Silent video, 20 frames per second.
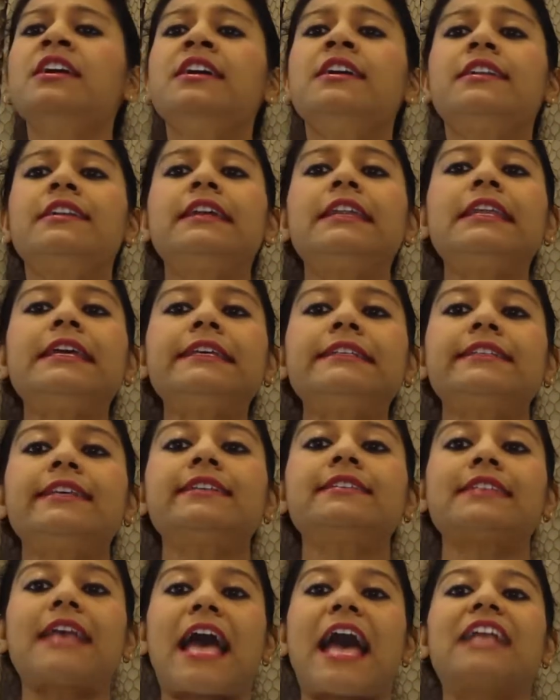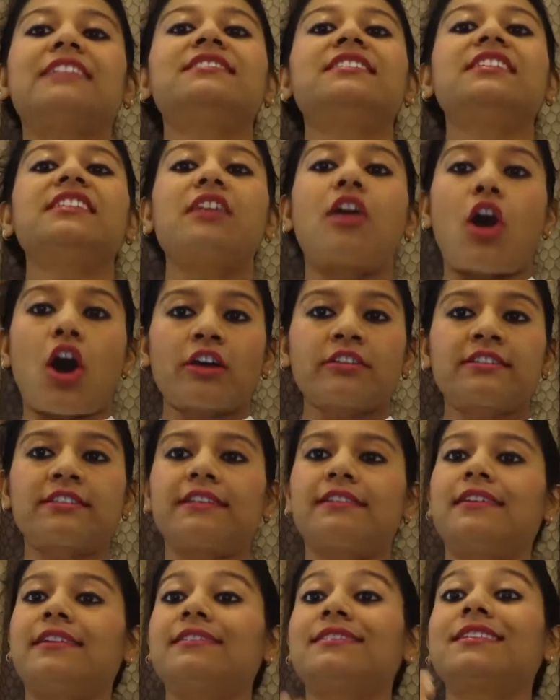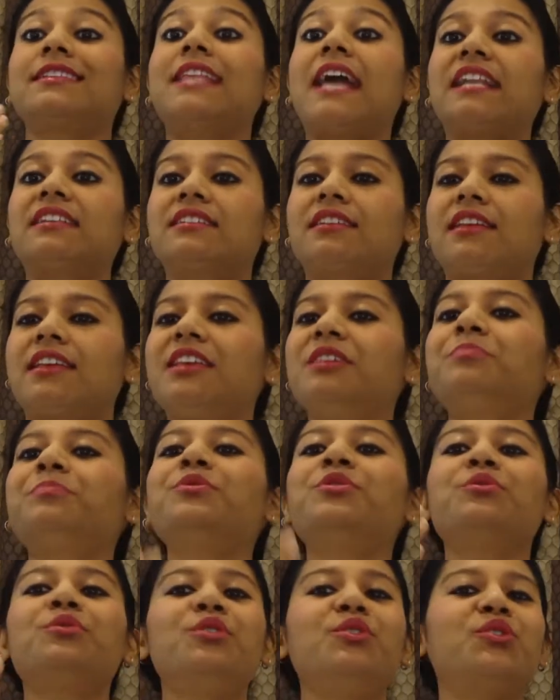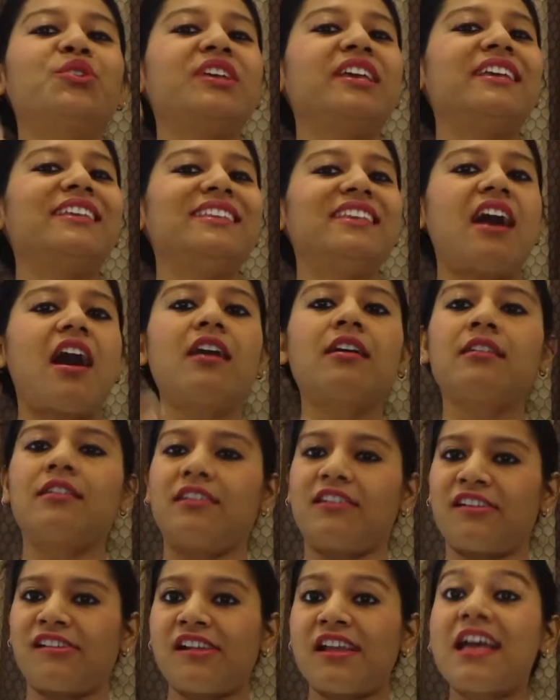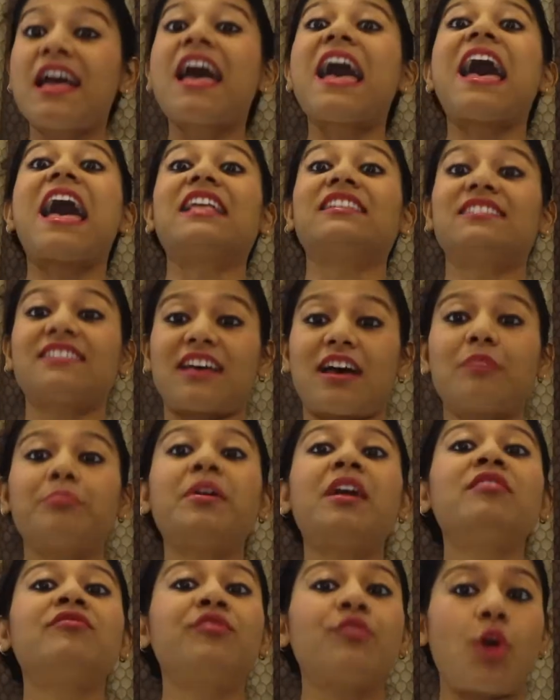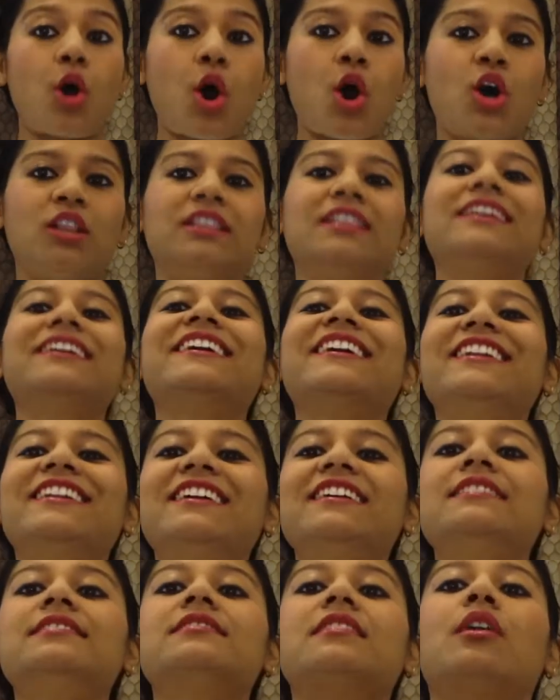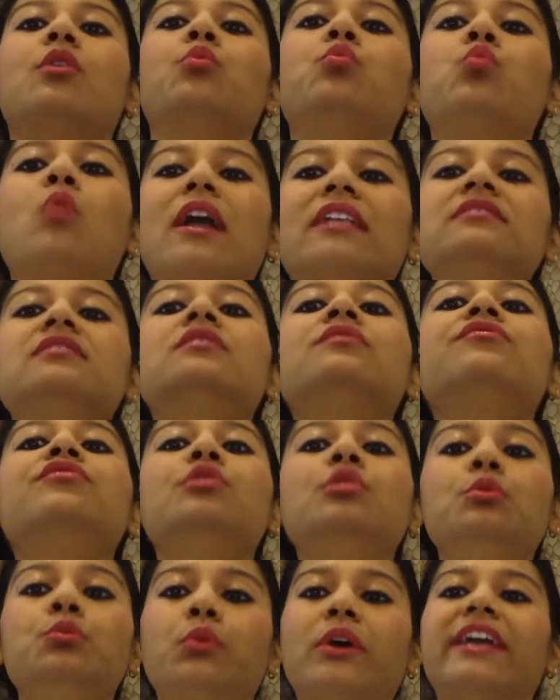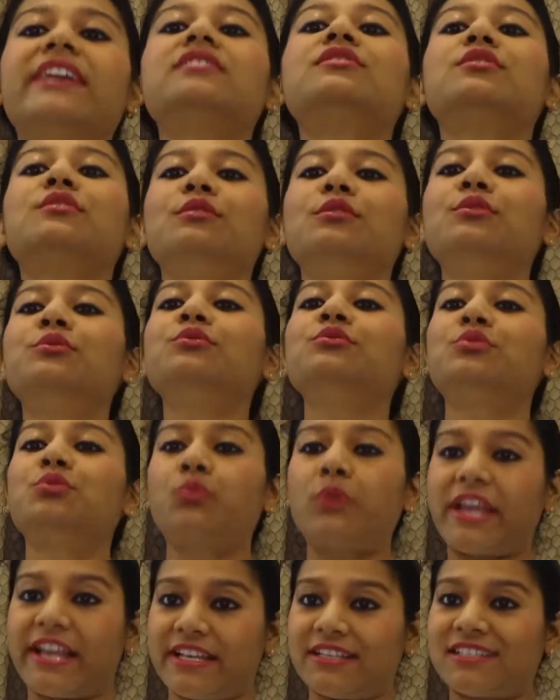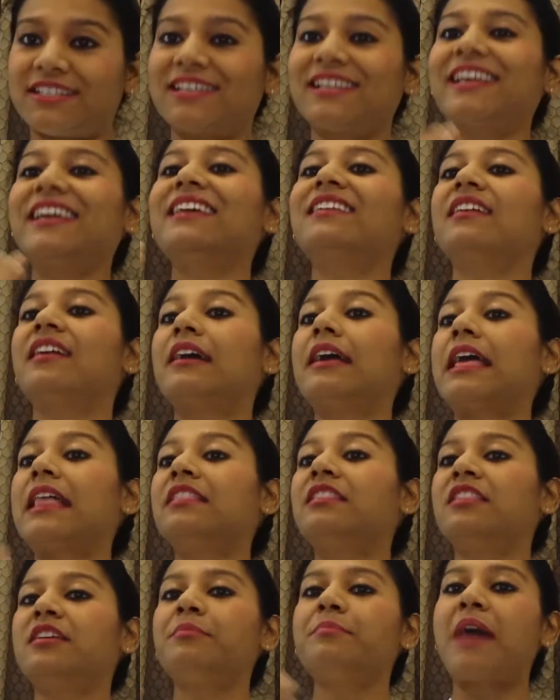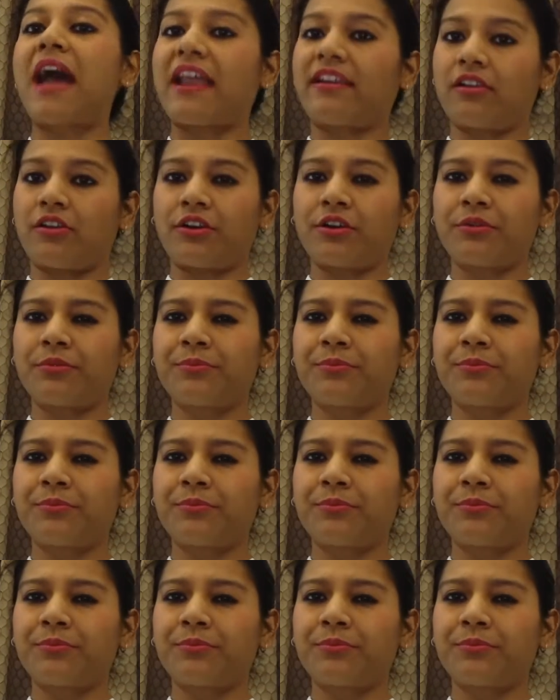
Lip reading: releases antioxidants that keep you looking younger, and above all, it is a wonderful way to lose weight in a healthy manner.